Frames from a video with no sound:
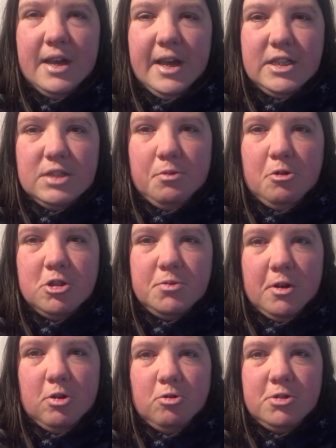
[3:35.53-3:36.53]
he supports
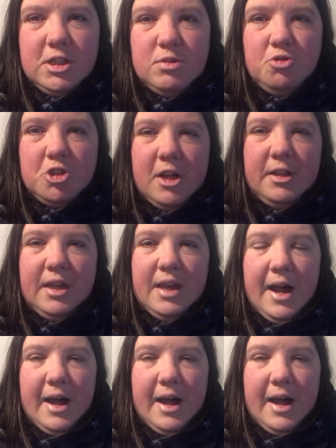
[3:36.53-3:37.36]
my autism journey.